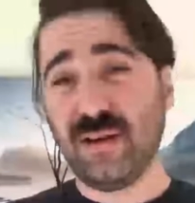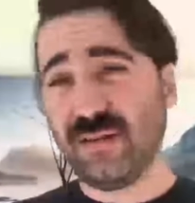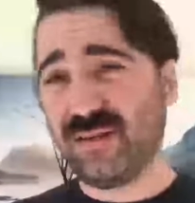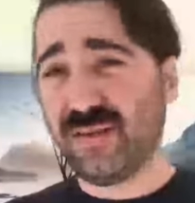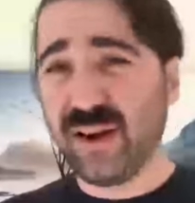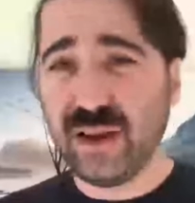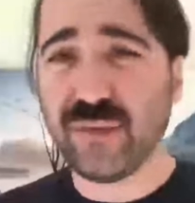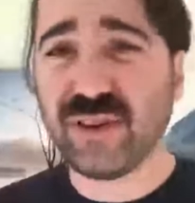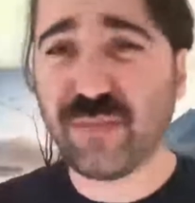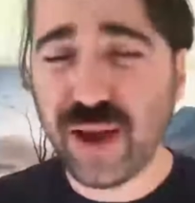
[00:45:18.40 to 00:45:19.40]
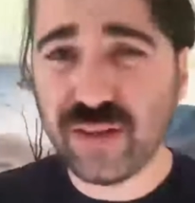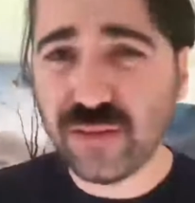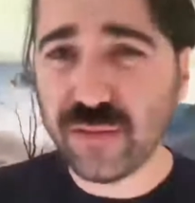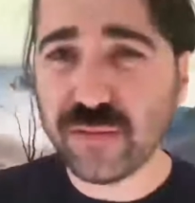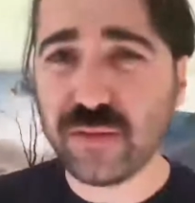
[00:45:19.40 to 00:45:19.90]
It's kind of
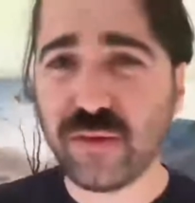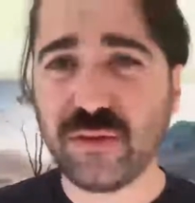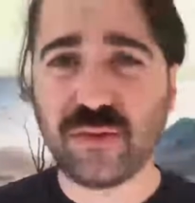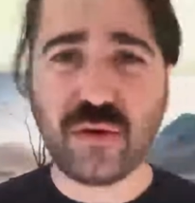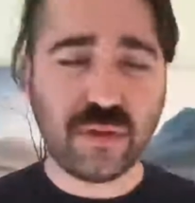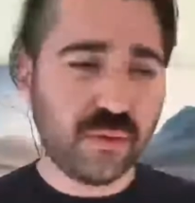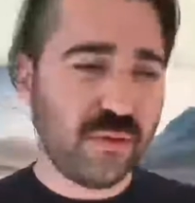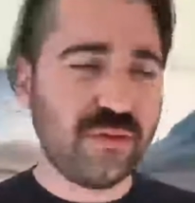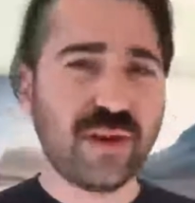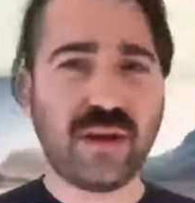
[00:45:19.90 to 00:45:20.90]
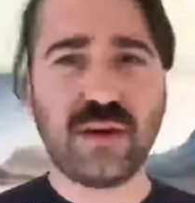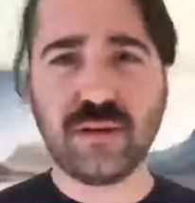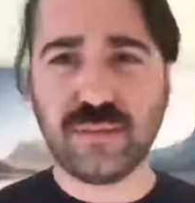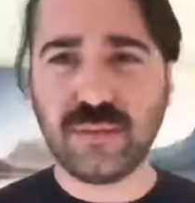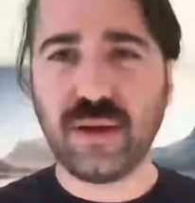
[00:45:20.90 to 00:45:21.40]
expensive. There's other ones that
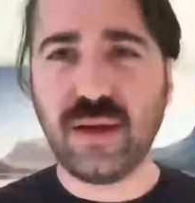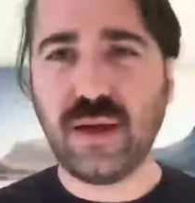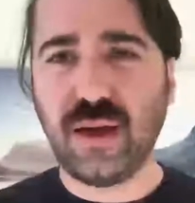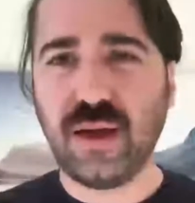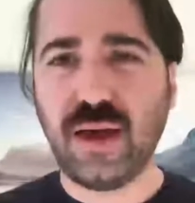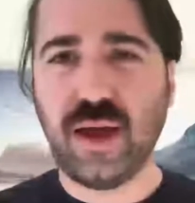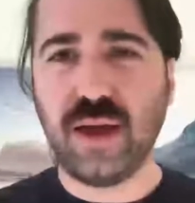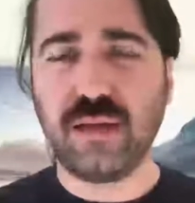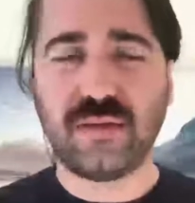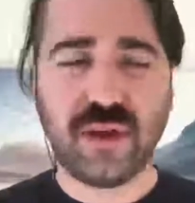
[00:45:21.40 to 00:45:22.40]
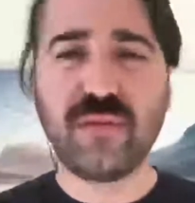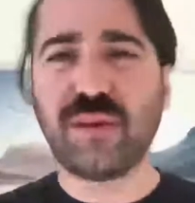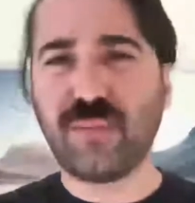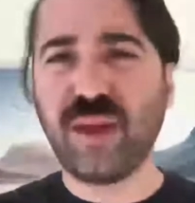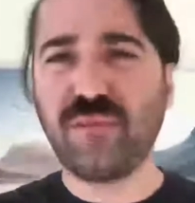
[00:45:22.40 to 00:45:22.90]
are it's kind of
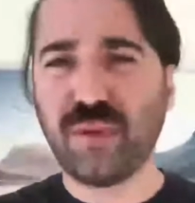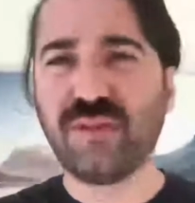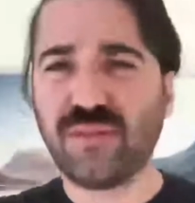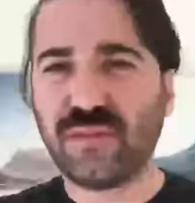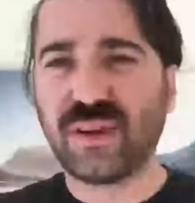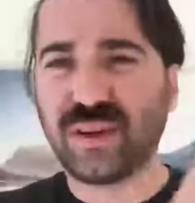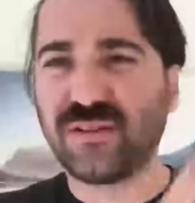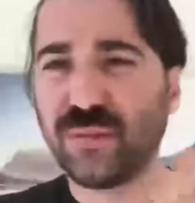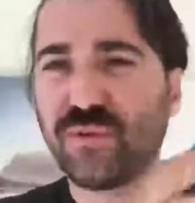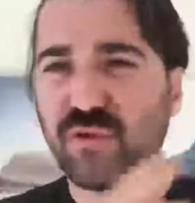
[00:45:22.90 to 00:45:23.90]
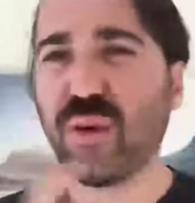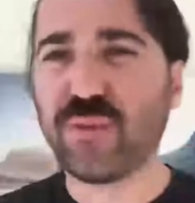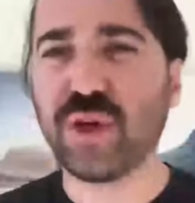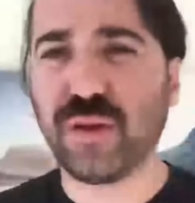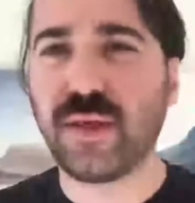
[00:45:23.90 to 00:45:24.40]
expensive because it's like a
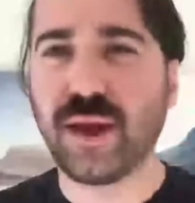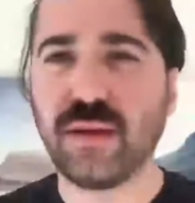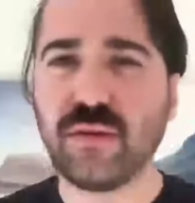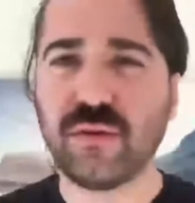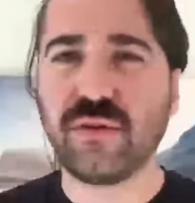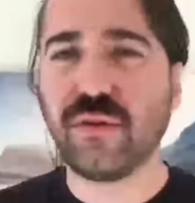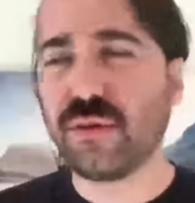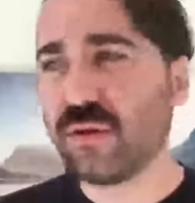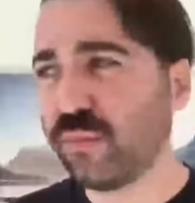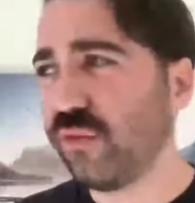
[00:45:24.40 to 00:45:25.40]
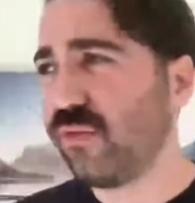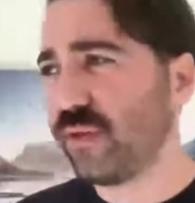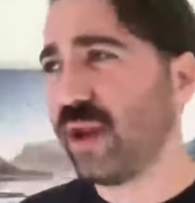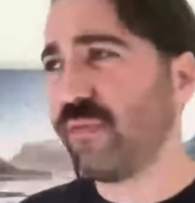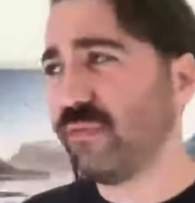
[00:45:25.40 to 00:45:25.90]
subscription thing. There's other ones
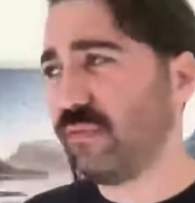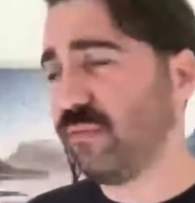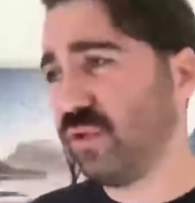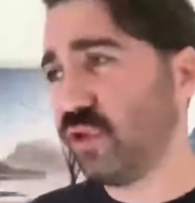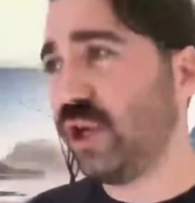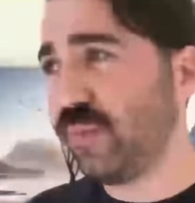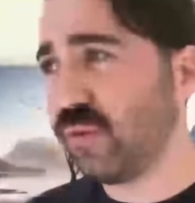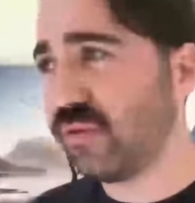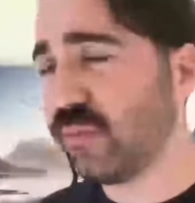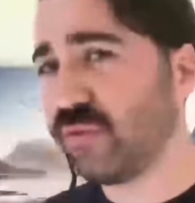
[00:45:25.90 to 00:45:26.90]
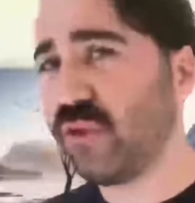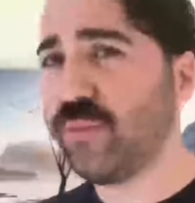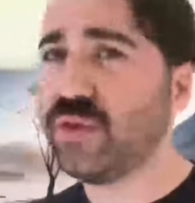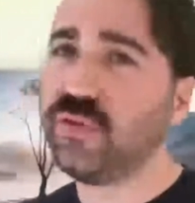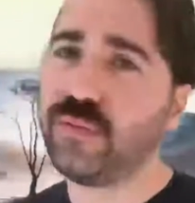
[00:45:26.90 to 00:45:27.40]
that have cheaper
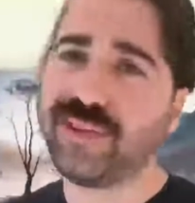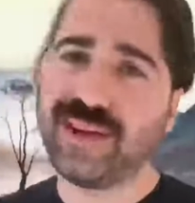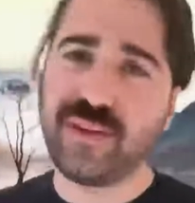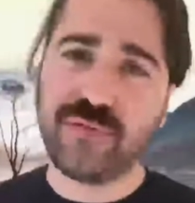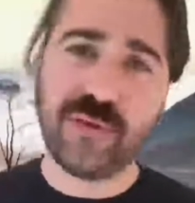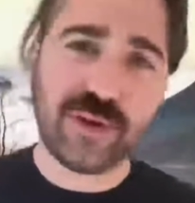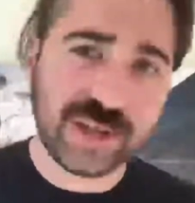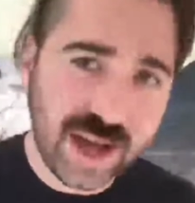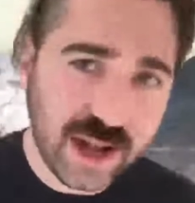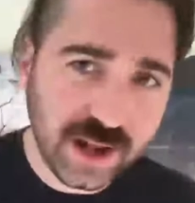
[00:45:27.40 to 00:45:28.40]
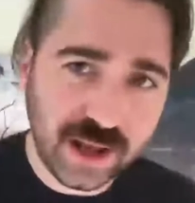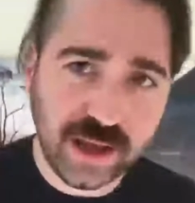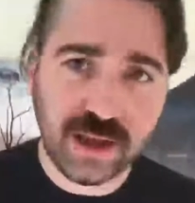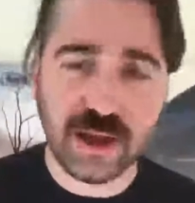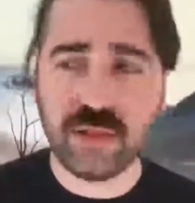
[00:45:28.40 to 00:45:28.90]
subscriptions with less
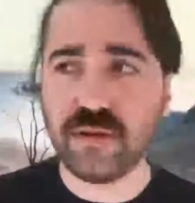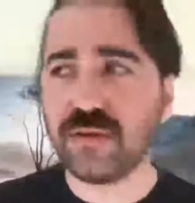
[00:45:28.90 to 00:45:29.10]
functionality, and